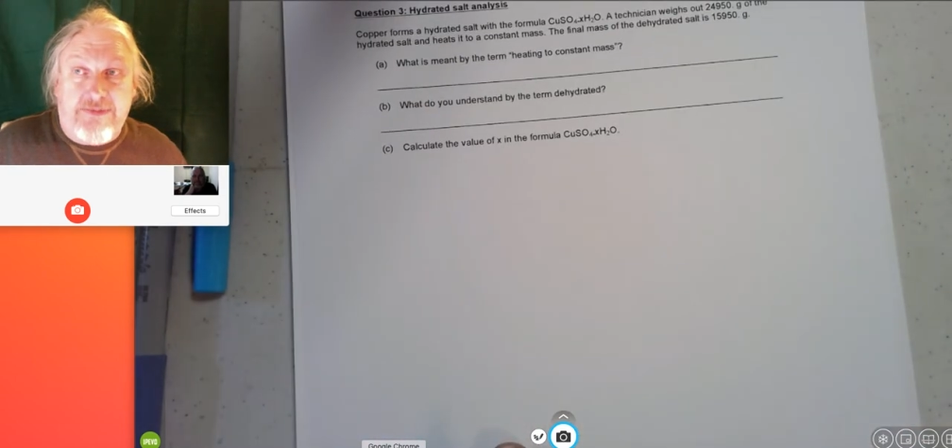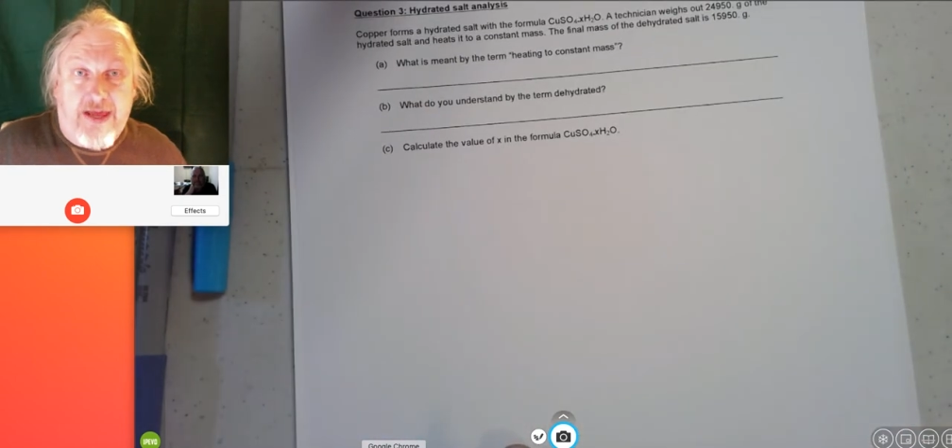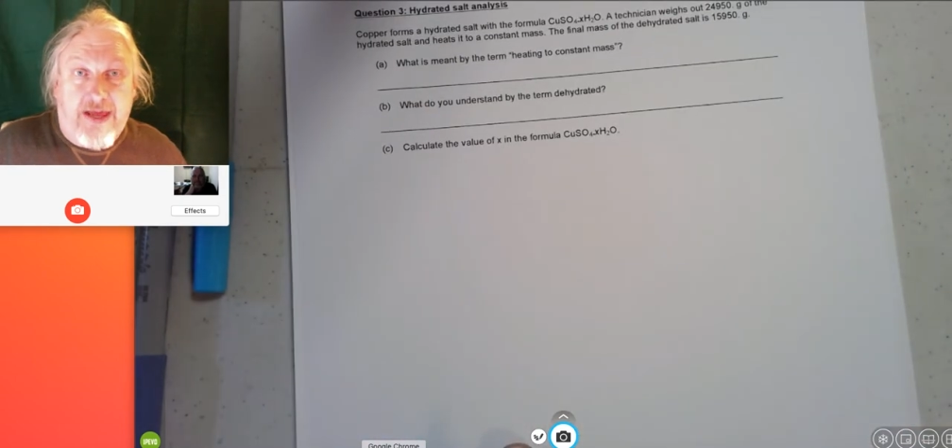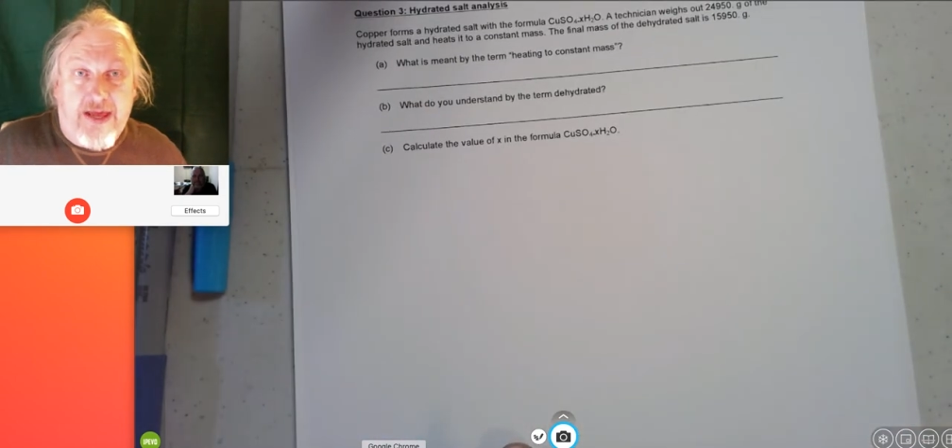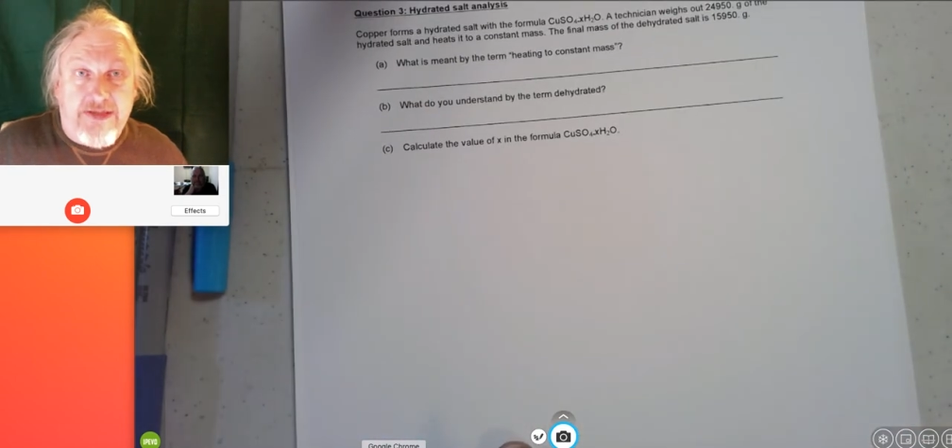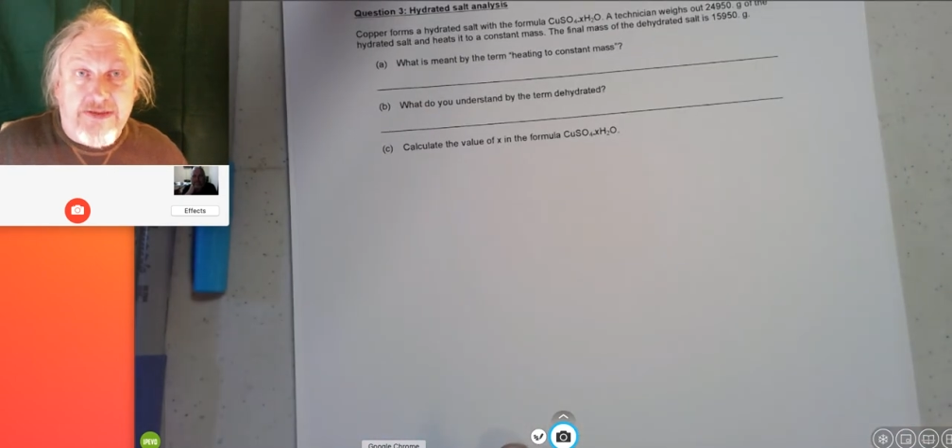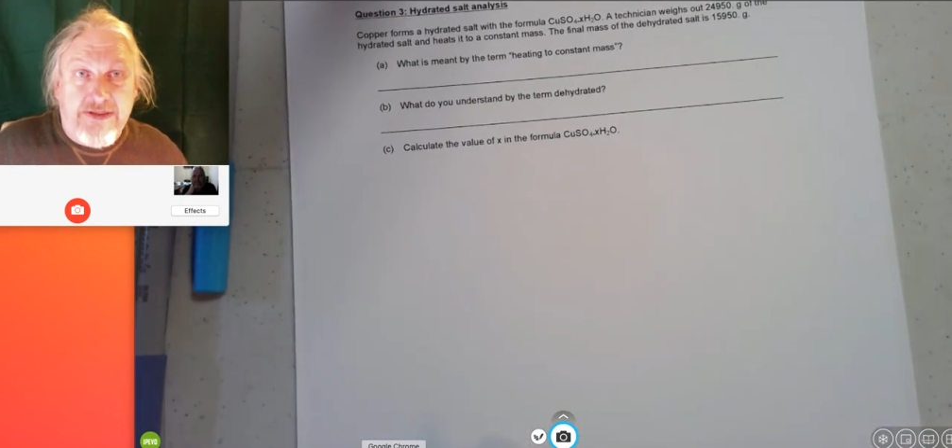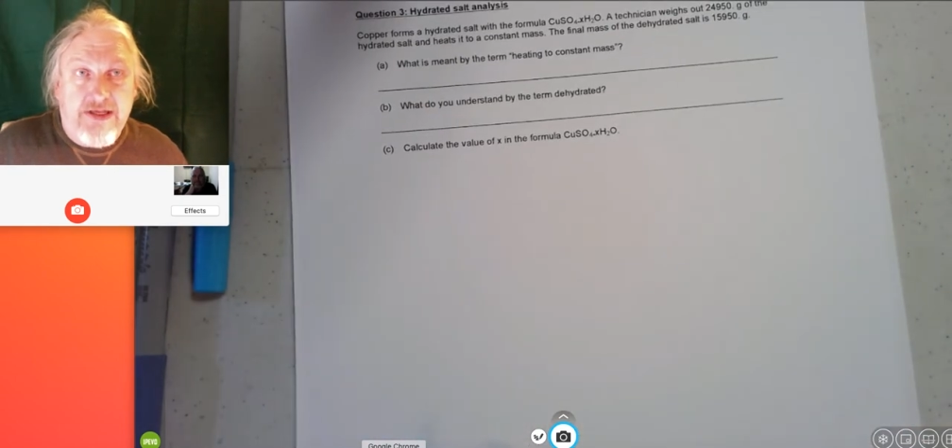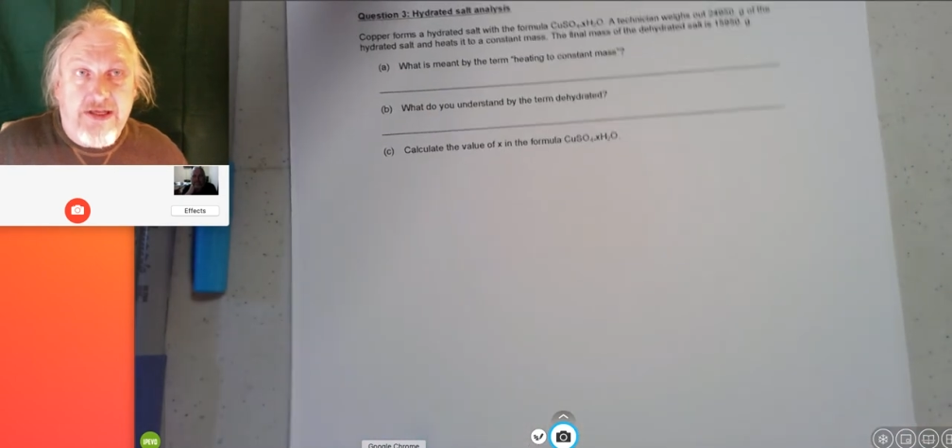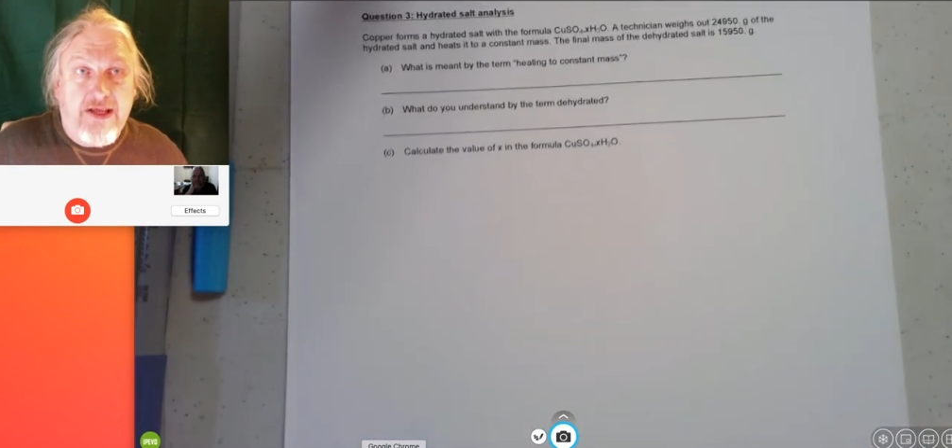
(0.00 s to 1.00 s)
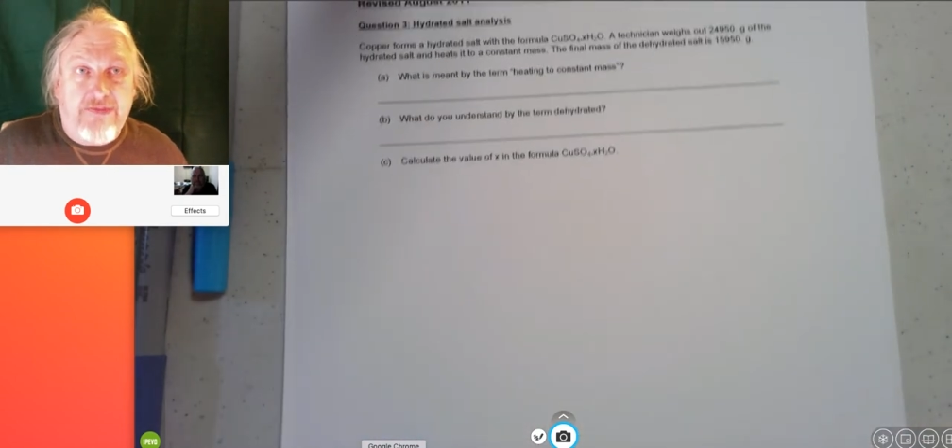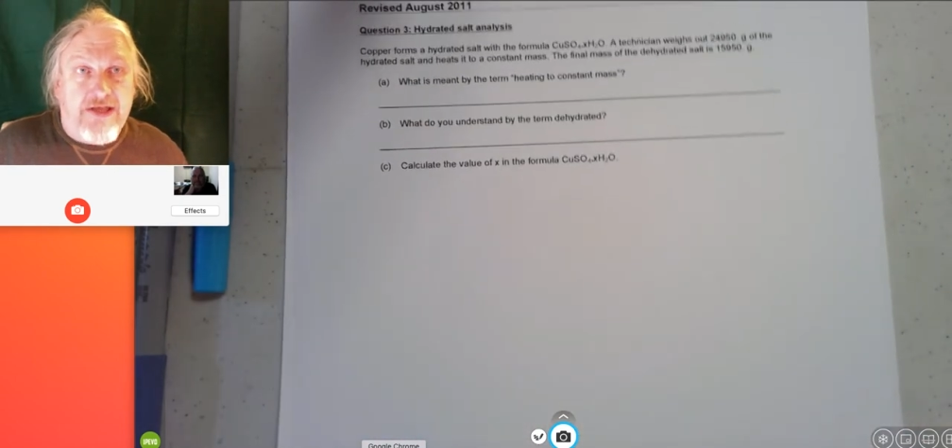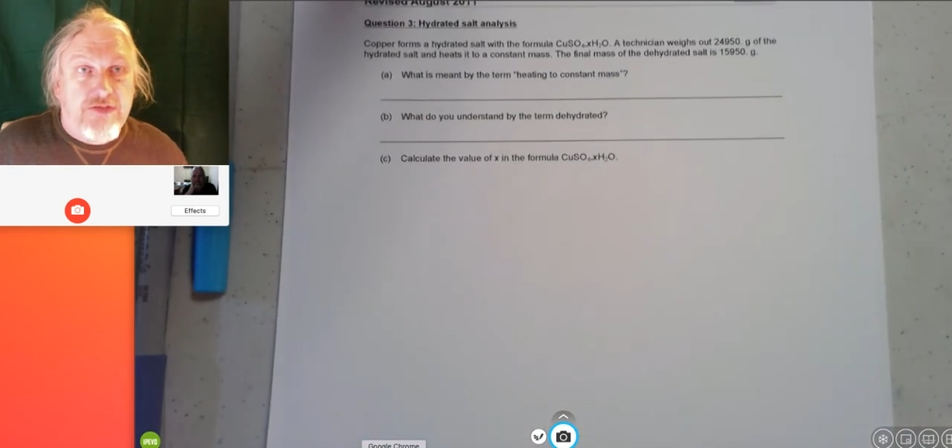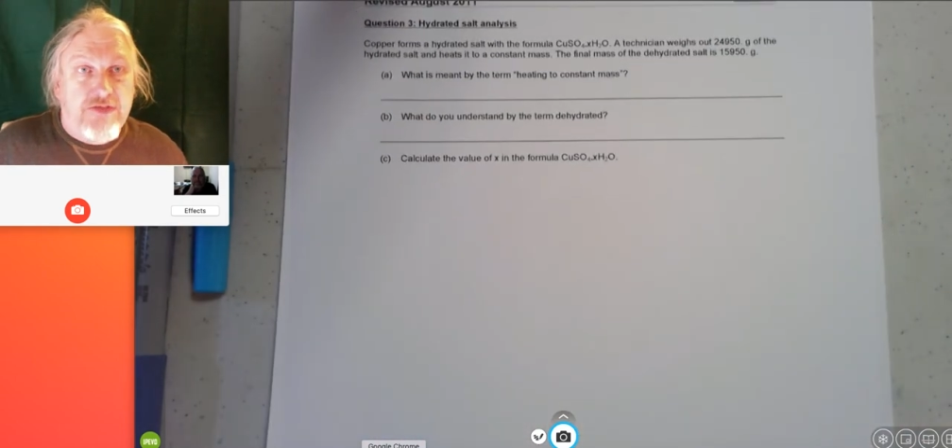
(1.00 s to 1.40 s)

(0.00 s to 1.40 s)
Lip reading: mass? That's where